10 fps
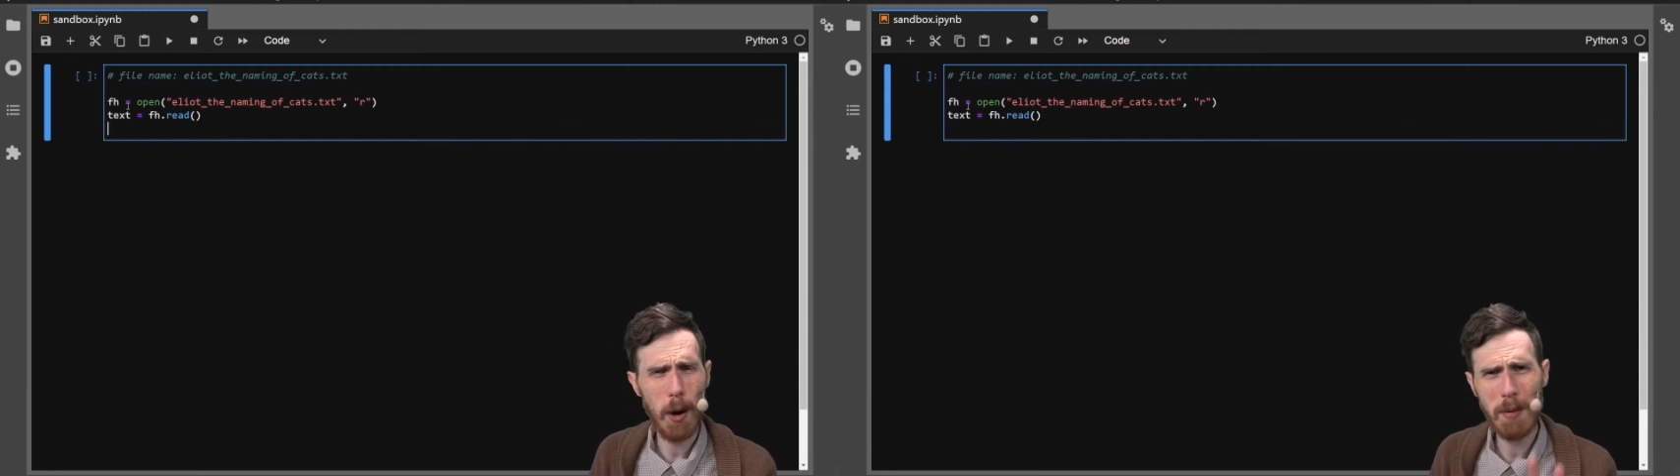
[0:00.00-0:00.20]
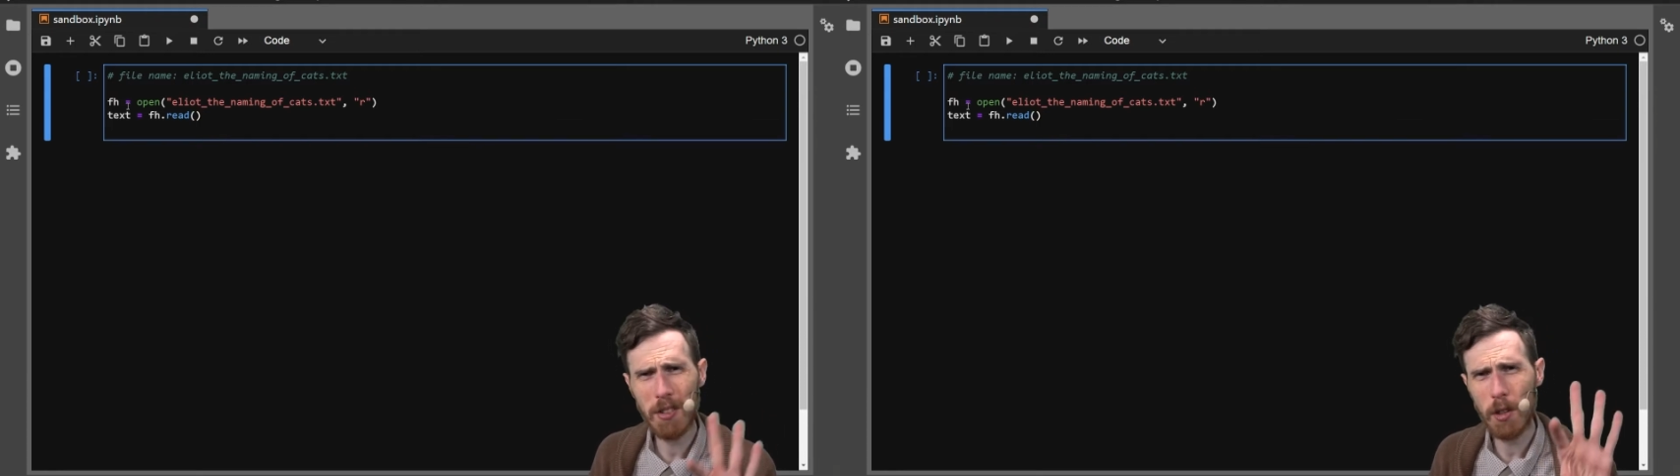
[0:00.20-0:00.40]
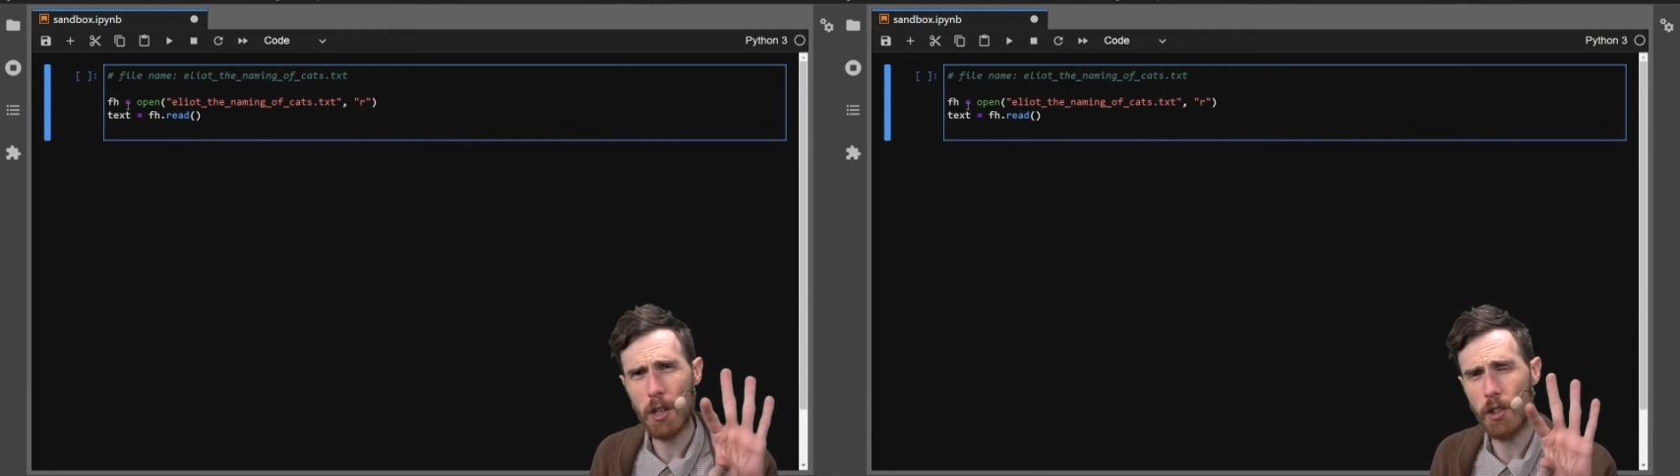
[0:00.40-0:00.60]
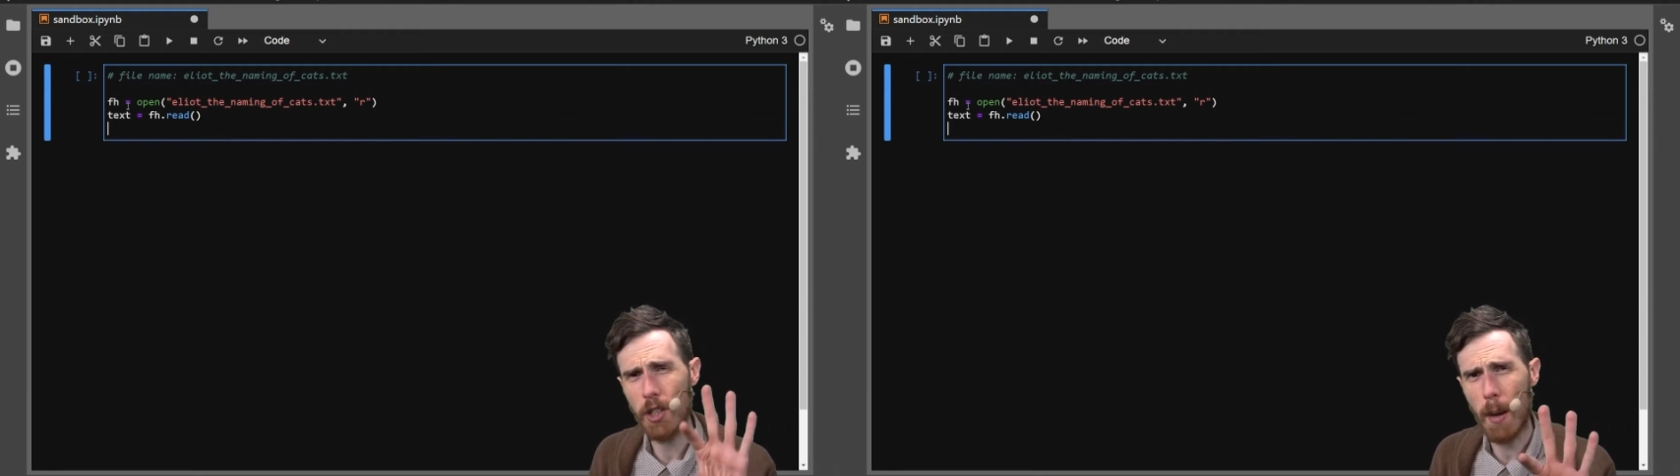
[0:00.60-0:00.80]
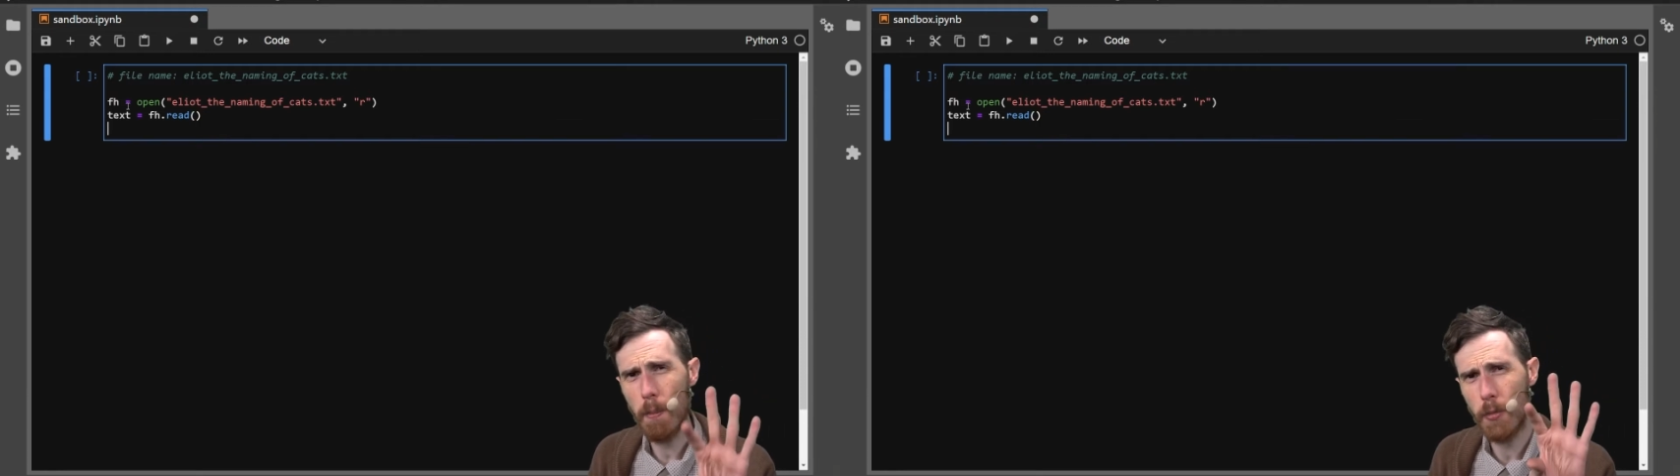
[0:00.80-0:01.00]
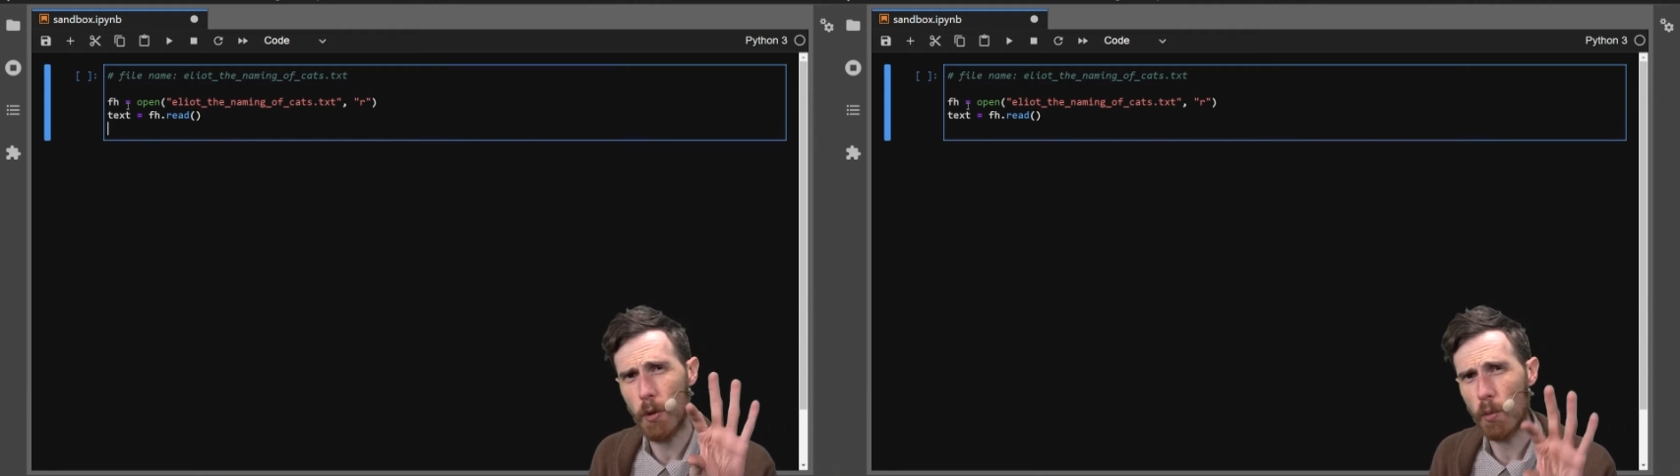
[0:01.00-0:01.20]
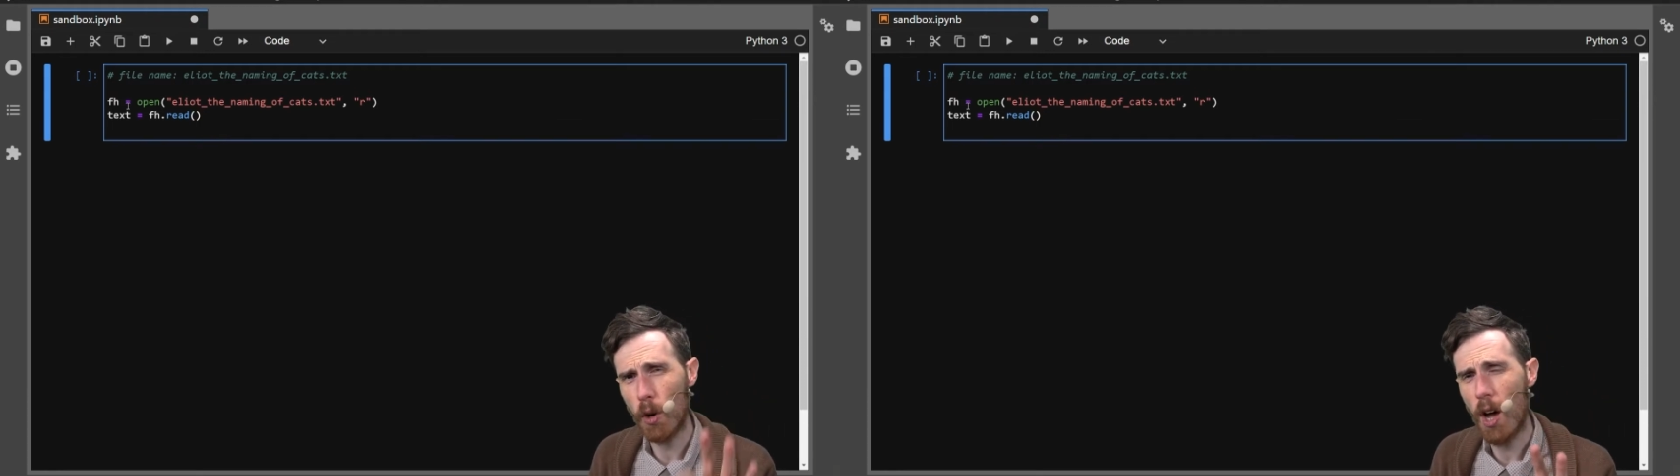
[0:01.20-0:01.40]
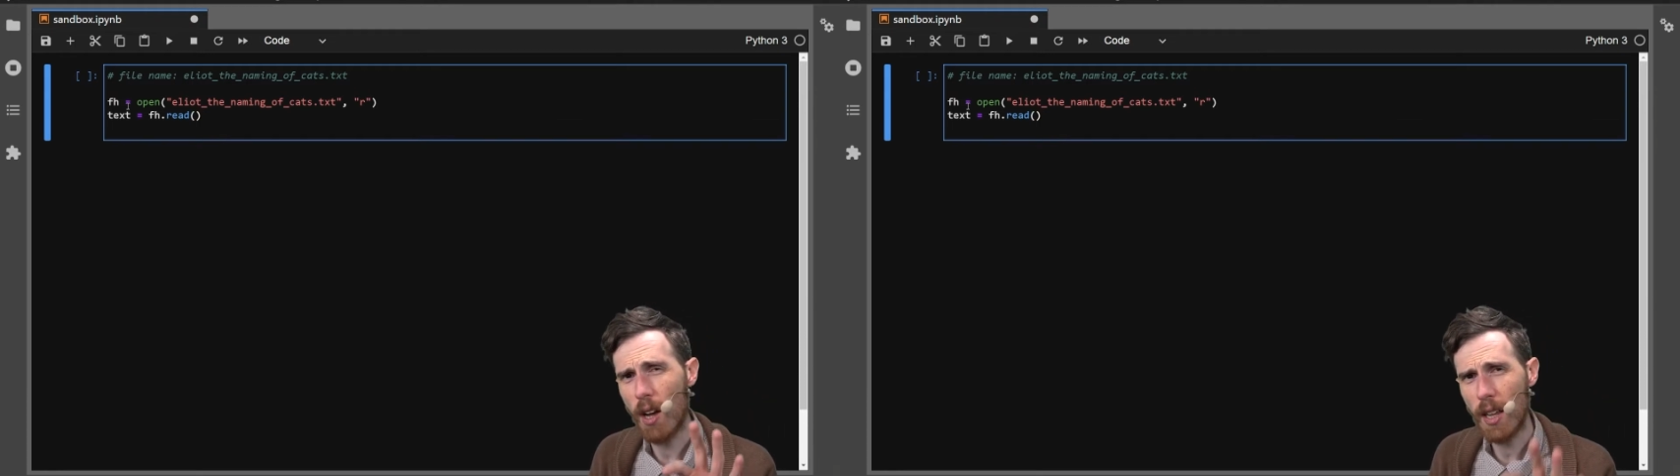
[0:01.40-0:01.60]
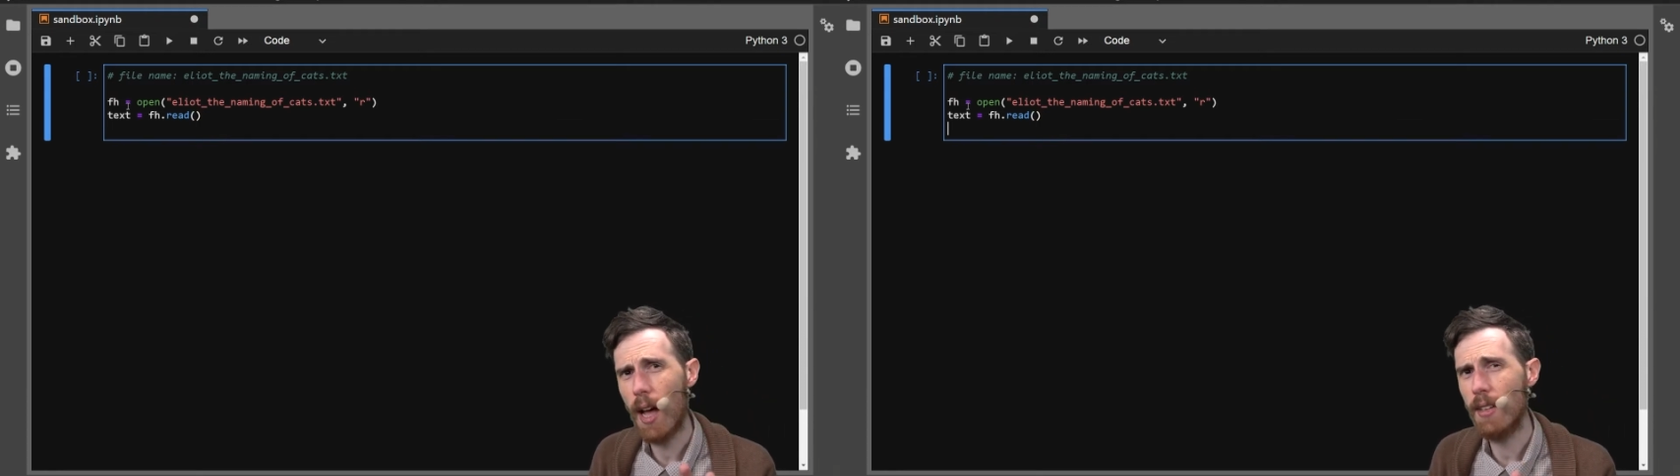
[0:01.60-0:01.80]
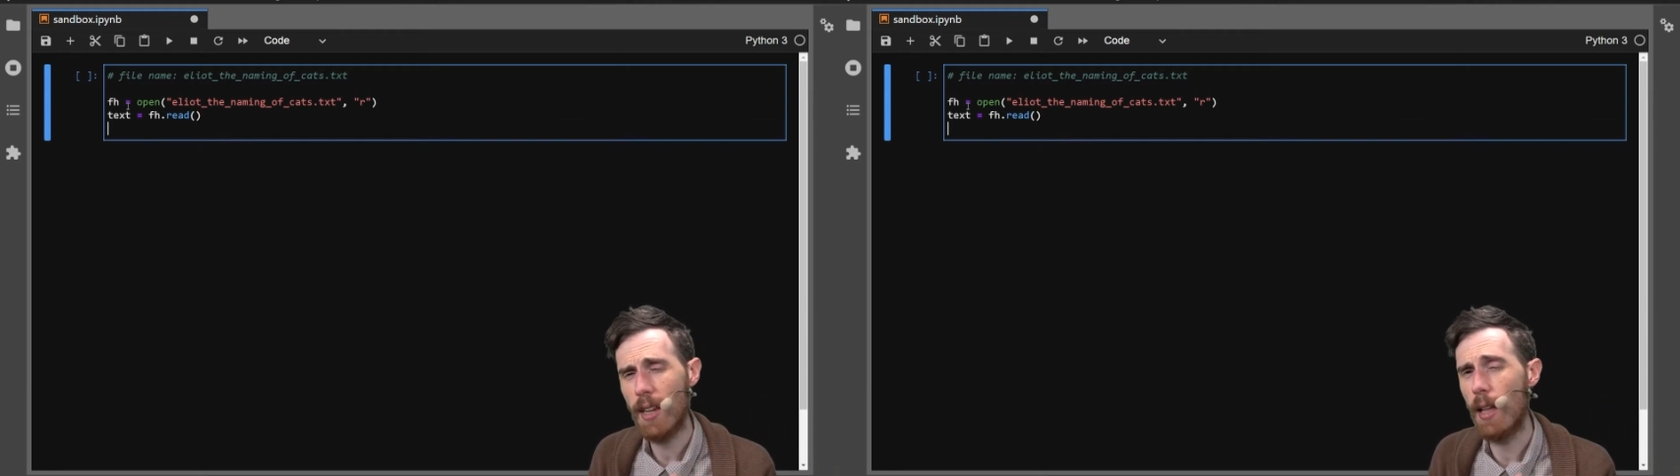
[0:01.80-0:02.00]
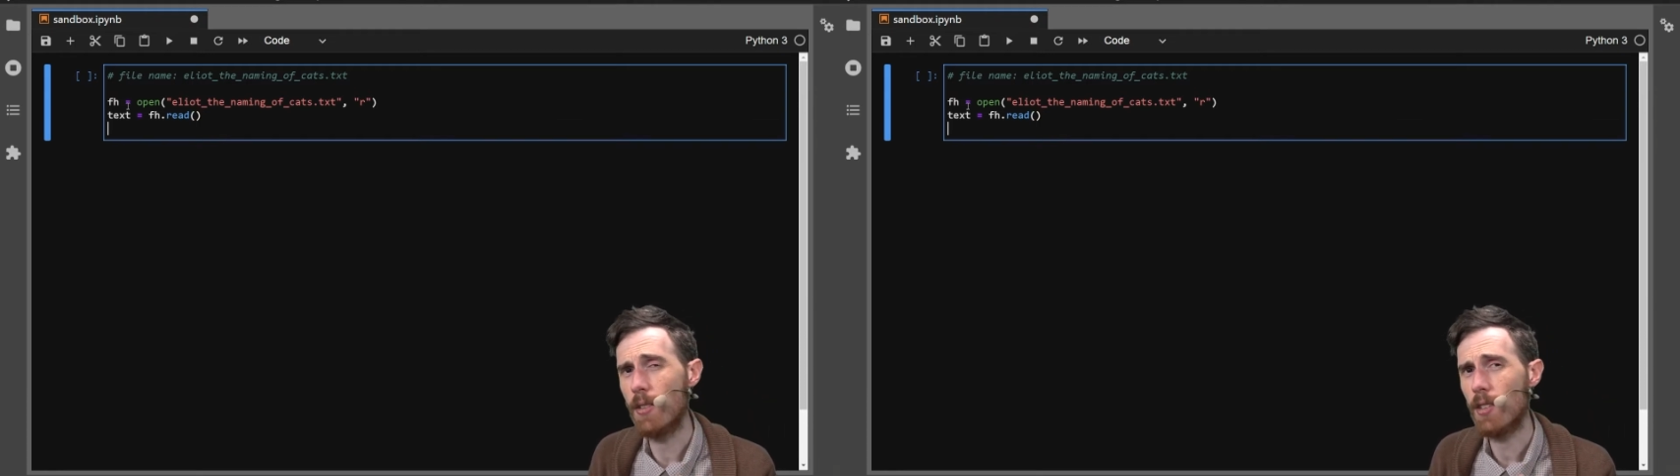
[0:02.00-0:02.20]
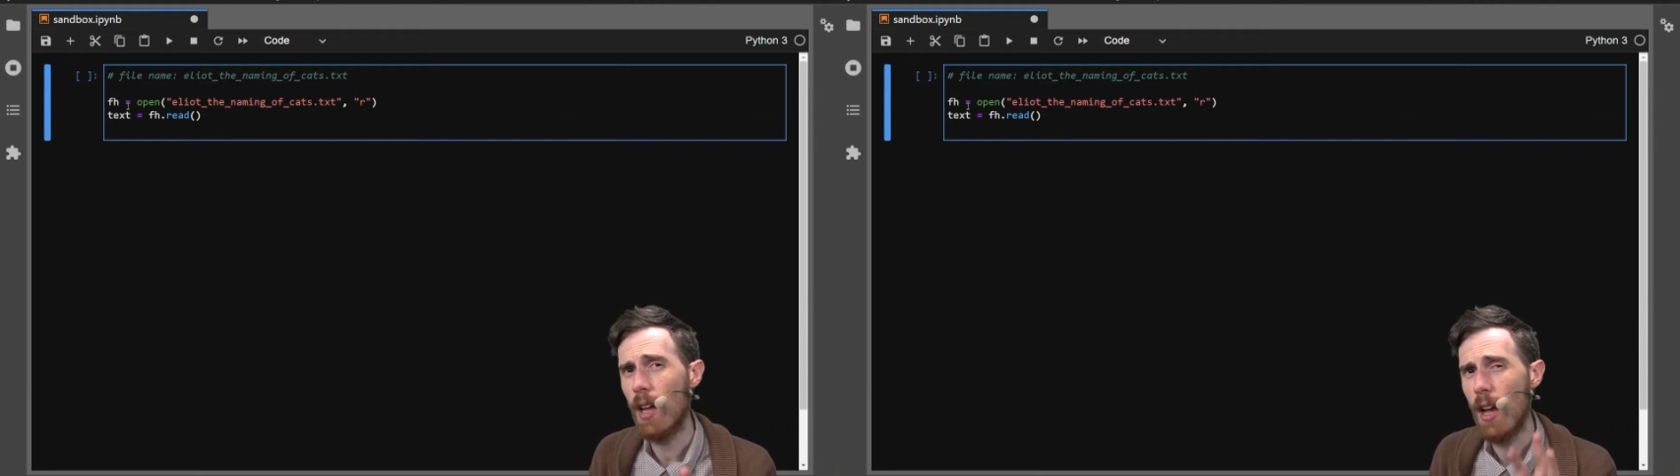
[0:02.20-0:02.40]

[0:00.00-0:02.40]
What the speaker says: I'm just going to dump the raw contents